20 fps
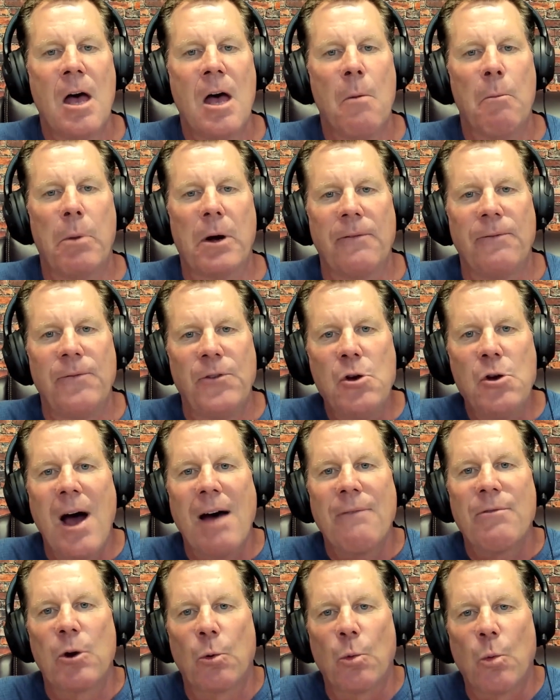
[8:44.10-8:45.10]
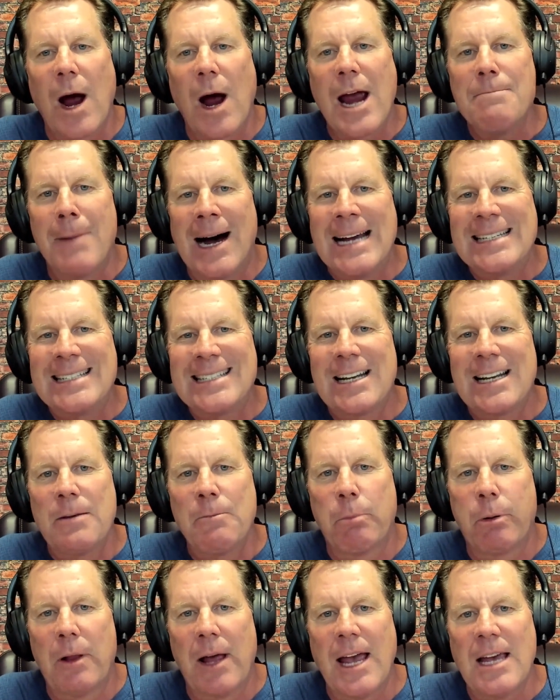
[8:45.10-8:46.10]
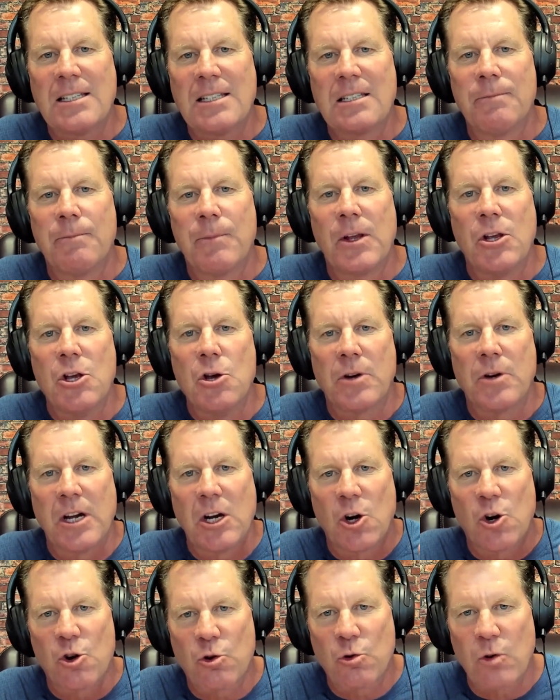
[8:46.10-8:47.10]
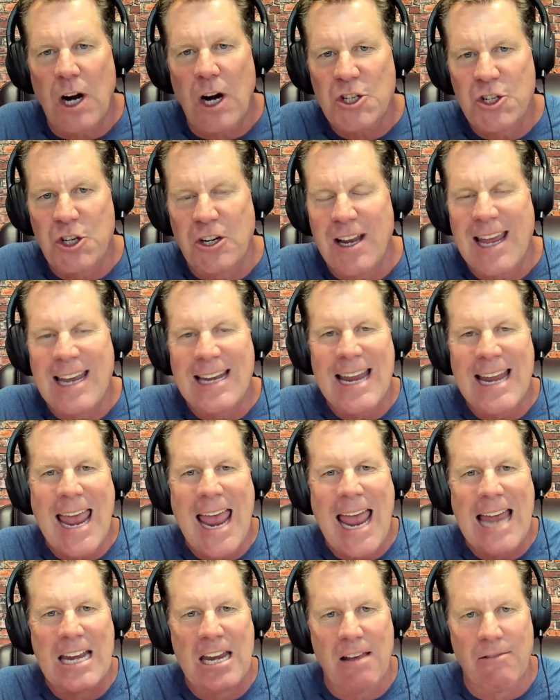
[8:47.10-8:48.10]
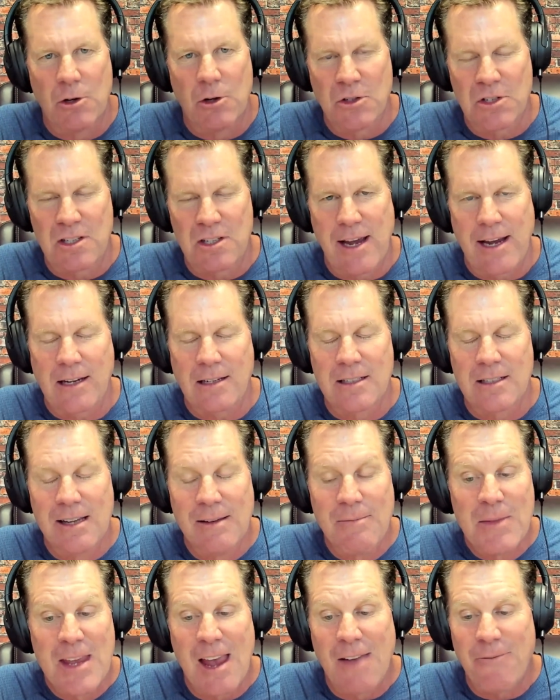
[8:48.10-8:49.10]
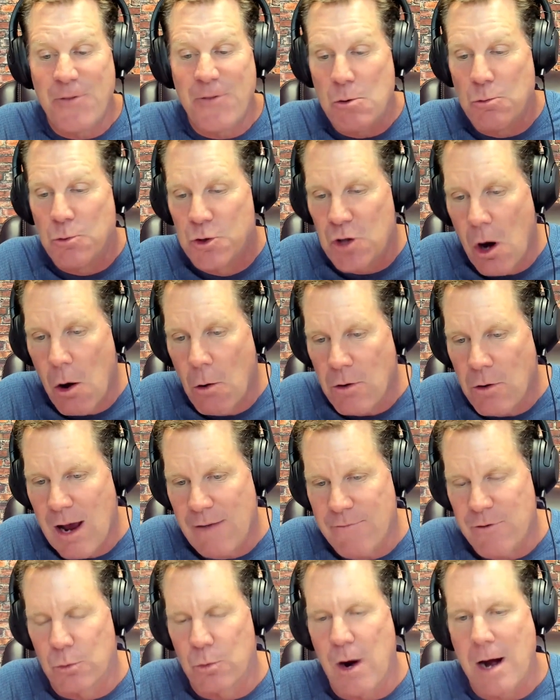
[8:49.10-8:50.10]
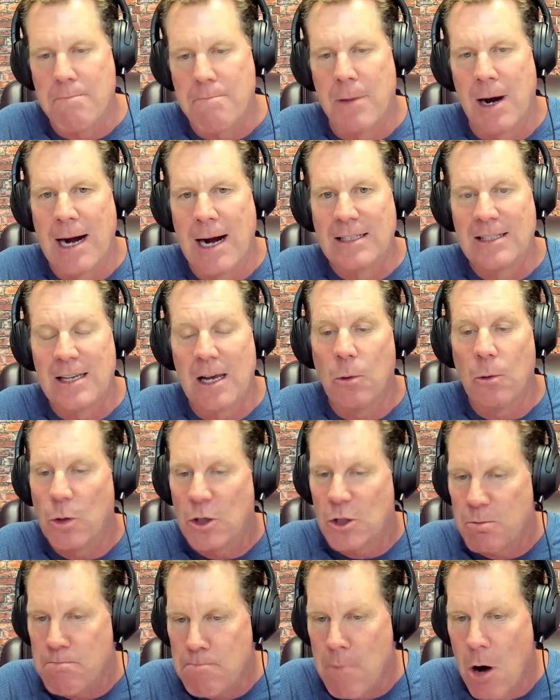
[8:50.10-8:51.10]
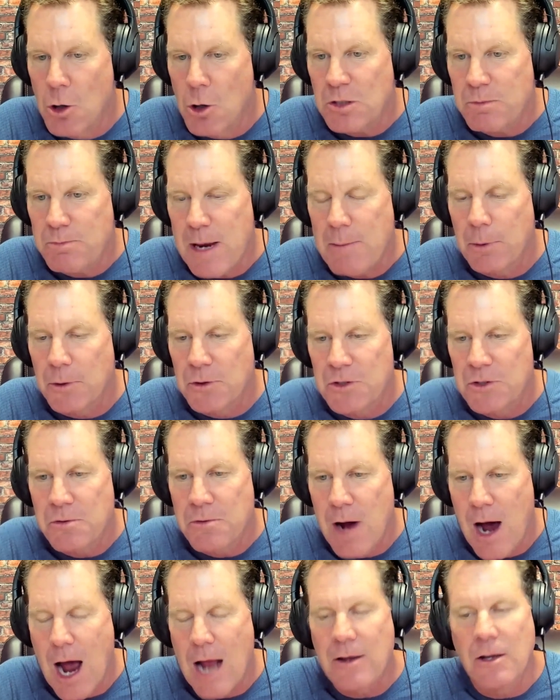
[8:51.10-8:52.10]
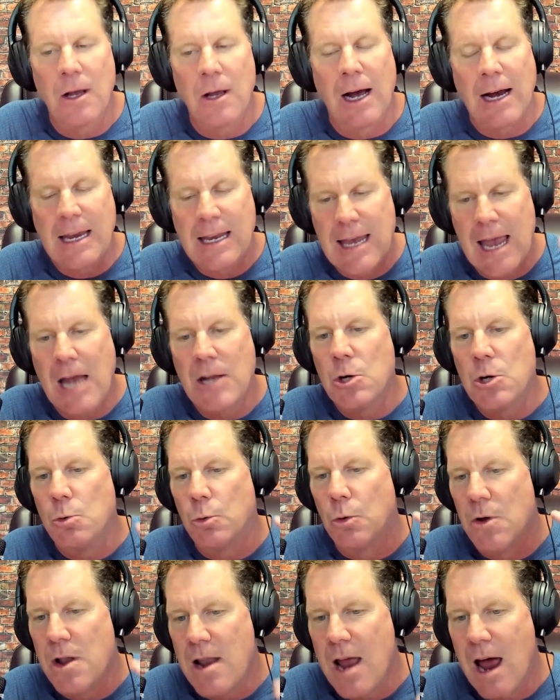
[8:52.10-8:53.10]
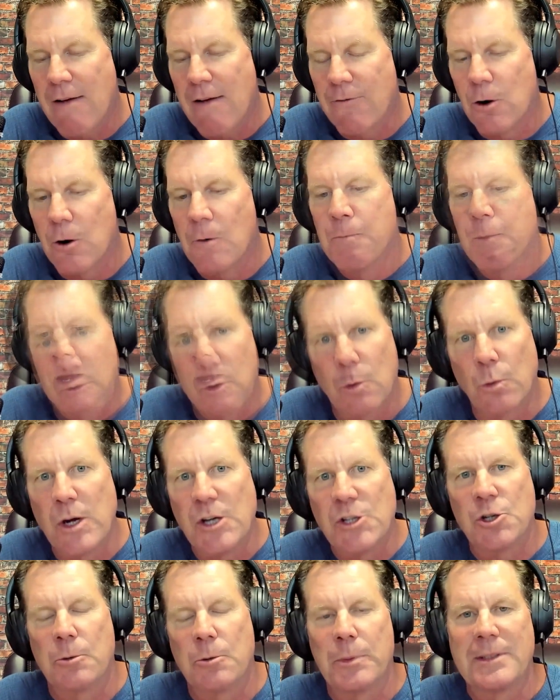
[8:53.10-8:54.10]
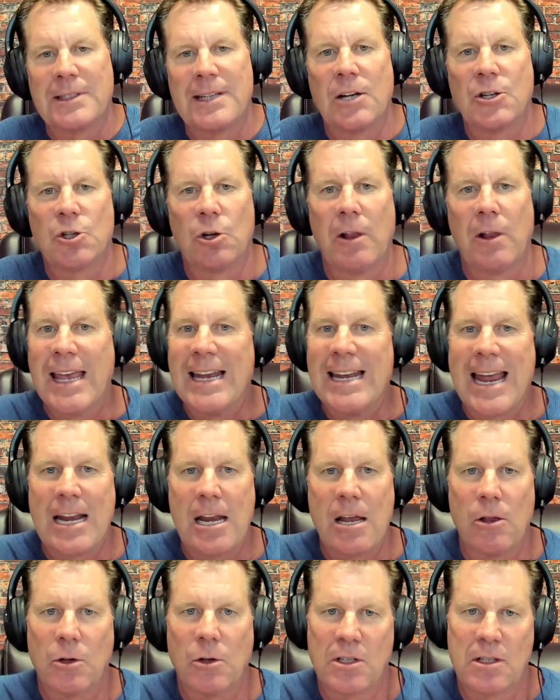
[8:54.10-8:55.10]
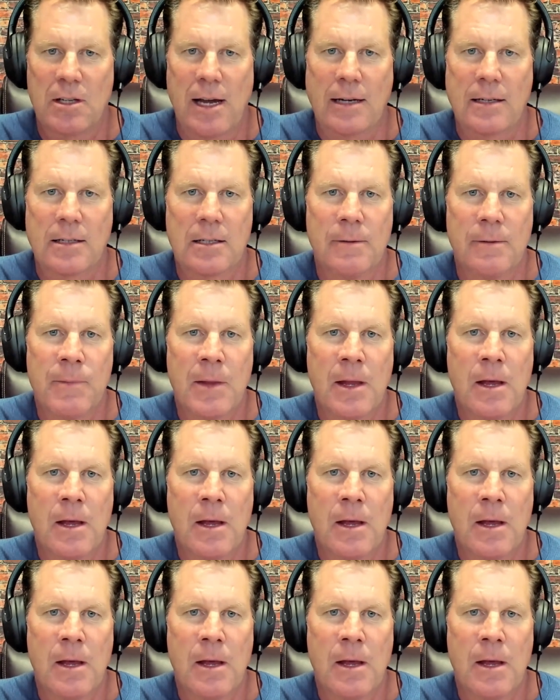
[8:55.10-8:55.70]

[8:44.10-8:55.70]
But if you have the right mindset in place, you can crush it in any of those things. If you don't have the right mindset, which most people do not, again, you will never reach your potential in any of those things.